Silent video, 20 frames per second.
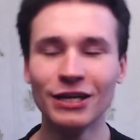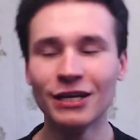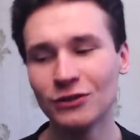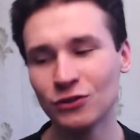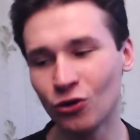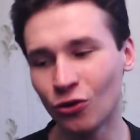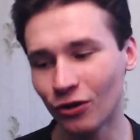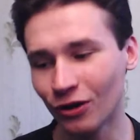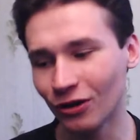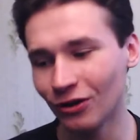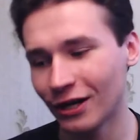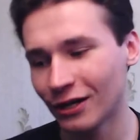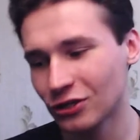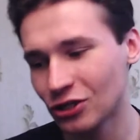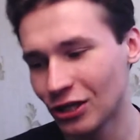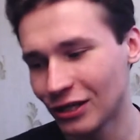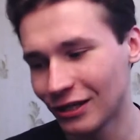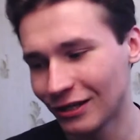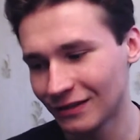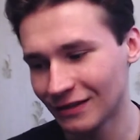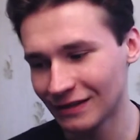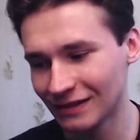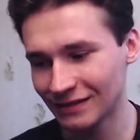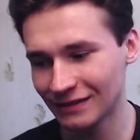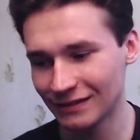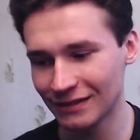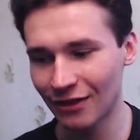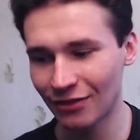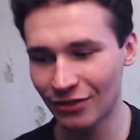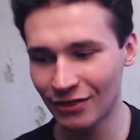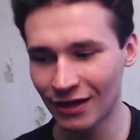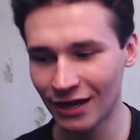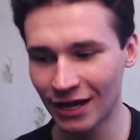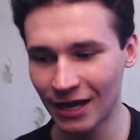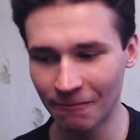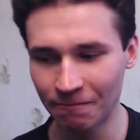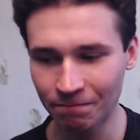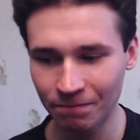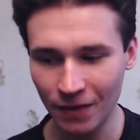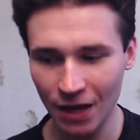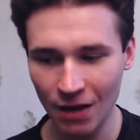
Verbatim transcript: Circle actually it is uh, the